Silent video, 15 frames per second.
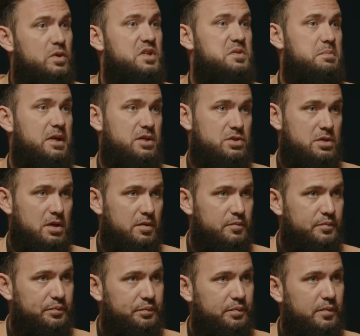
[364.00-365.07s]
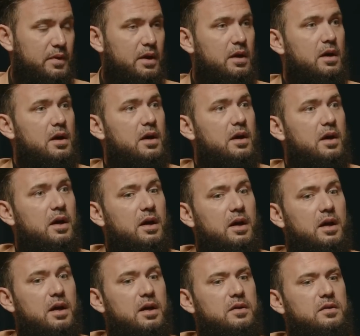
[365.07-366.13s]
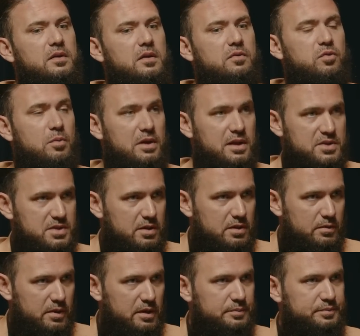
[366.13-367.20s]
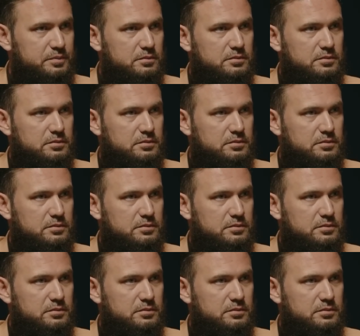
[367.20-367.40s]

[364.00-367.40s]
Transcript: doing his PhD. And from Al-Azhar, right?